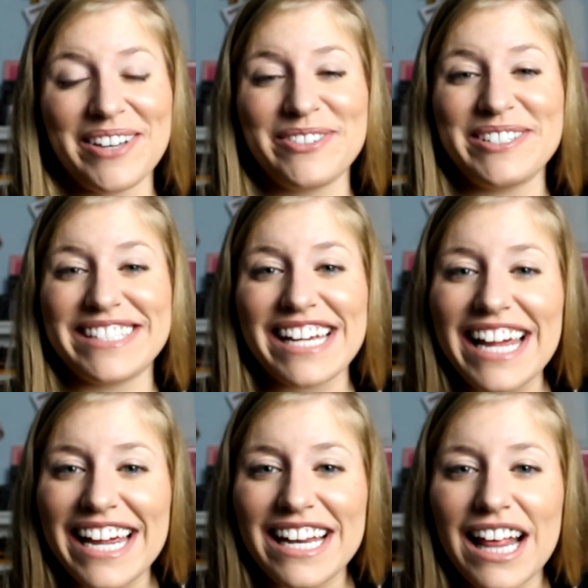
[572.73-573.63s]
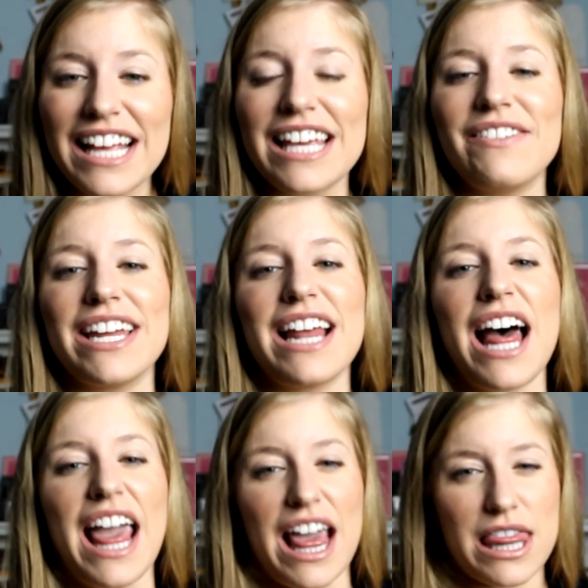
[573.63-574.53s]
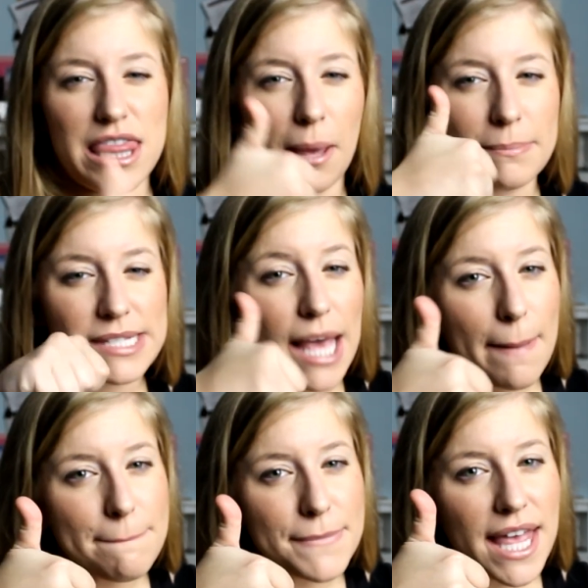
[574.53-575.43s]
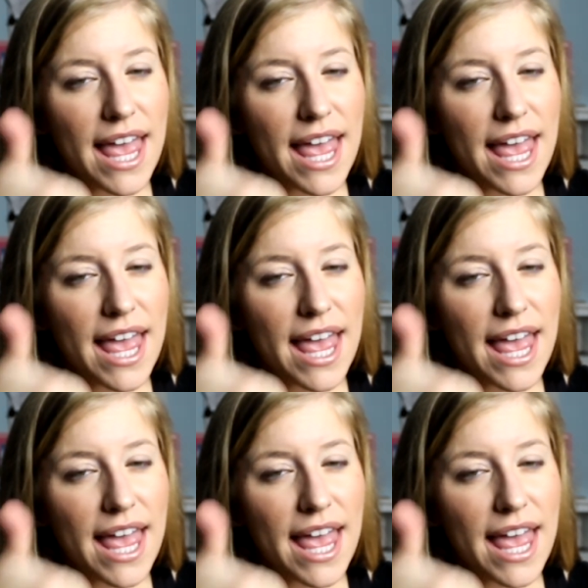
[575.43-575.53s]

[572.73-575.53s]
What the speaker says: If you did, give it a thumbs up,